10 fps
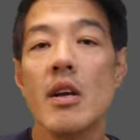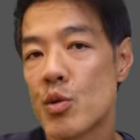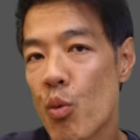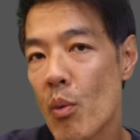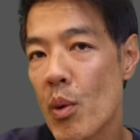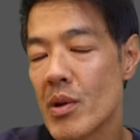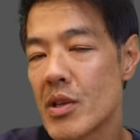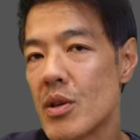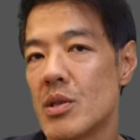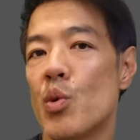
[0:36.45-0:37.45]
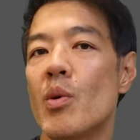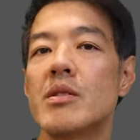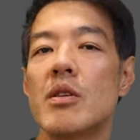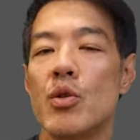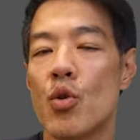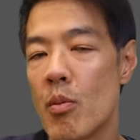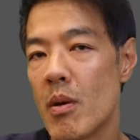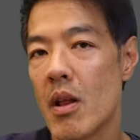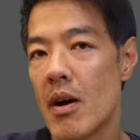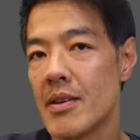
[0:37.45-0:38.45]
So what we want to do is we want to
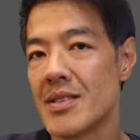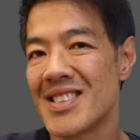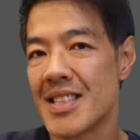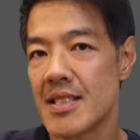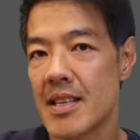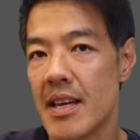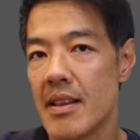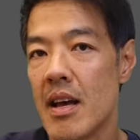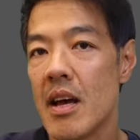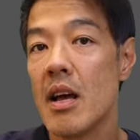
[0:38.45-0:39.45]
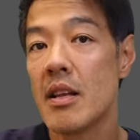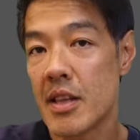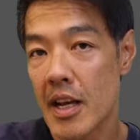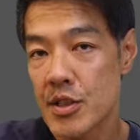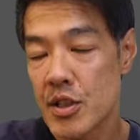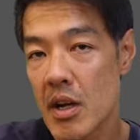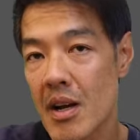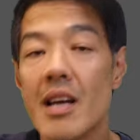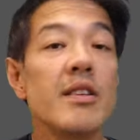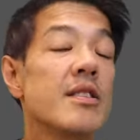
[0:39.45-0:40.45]
normalize the skin texture
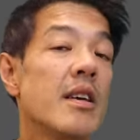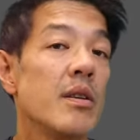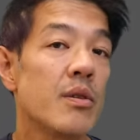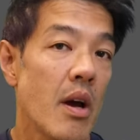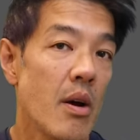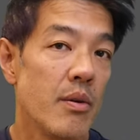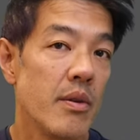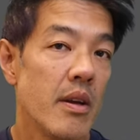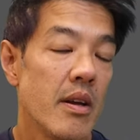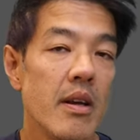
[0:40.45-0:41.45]
and the skin tone.